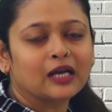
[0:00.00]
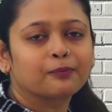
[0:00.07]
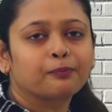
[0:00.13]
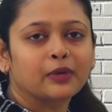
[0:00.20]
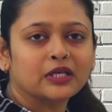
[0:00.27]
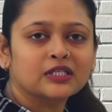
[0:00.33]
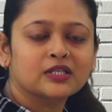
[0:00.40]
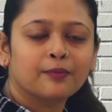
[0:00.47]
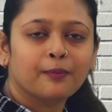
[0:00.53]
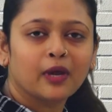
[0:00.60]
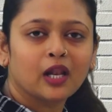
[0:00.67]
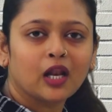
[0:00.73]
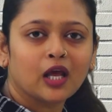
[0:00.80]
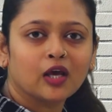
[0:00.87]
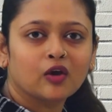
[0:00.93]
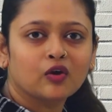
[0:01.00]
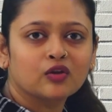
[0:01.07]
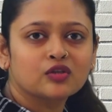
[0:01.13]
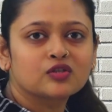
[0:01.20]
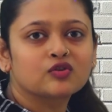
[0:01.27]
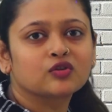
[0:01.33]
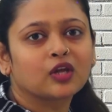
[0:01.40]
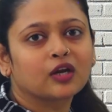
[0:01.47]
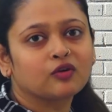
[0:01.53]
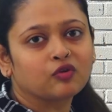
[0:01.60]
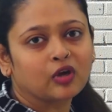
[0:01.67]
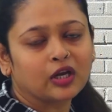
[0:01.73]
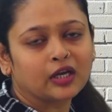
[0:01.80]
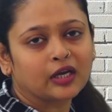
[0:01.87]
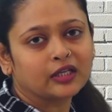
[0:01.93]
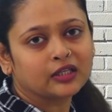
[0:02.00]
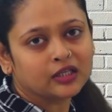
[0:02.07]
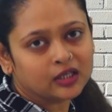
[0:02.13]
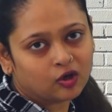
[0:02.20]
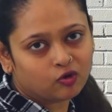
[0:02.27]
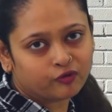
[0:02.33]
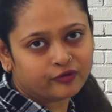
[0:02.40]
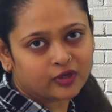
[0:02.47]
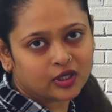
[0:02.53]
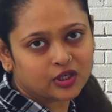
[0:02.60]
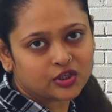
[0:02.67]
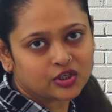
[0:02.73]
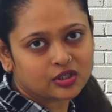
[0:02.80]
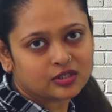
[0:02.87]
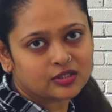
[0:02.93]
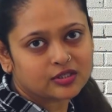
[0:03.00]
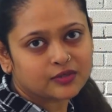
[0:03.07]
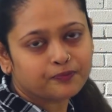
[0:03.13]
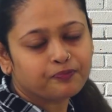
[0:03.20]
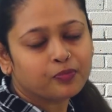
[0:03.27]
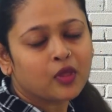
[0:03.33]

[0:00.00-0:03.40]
and press the bell icon so that you can get the notifications.